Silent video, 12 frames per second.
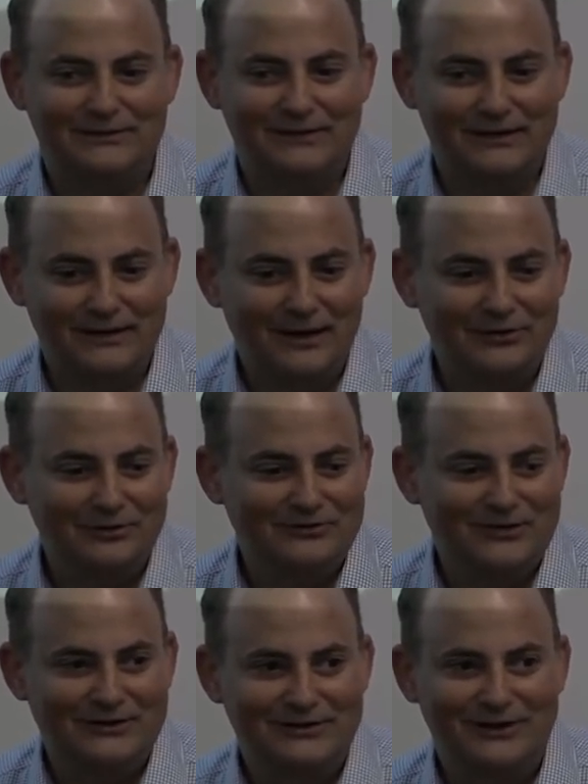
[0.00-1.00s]
It's like, yeah, you
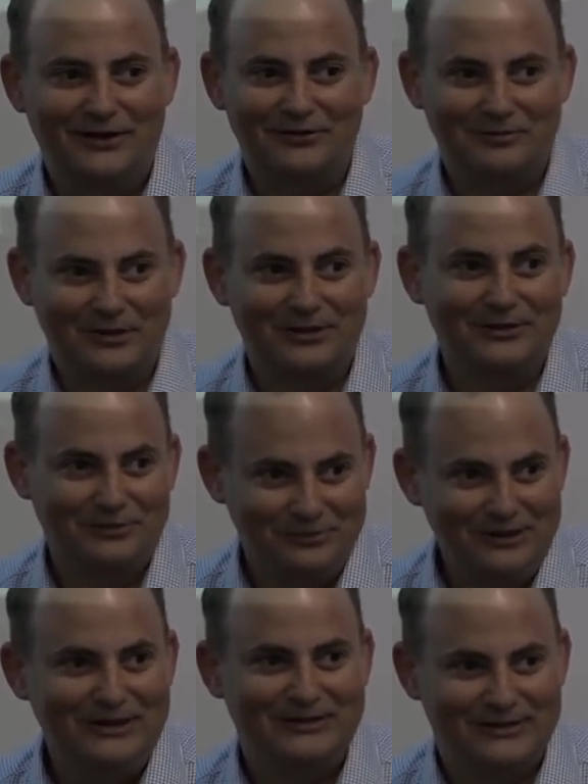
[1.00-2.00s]
invented the algorithm. I think you
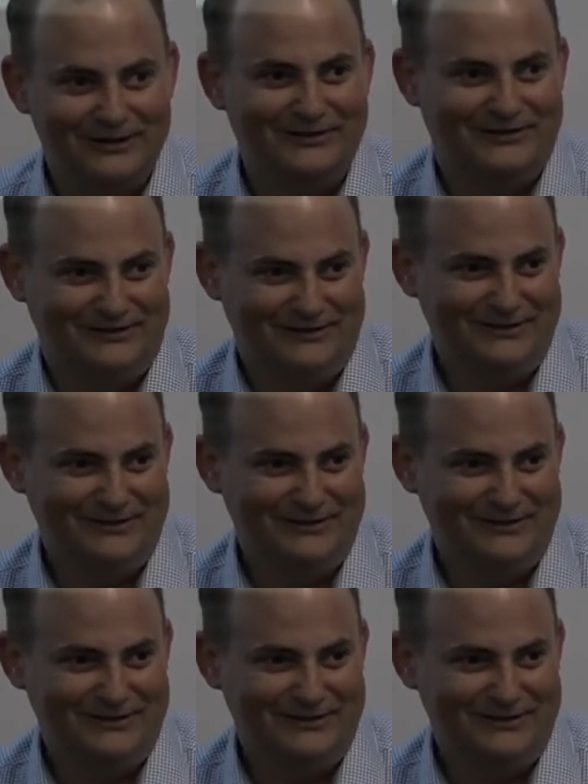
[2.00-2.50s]
needed this.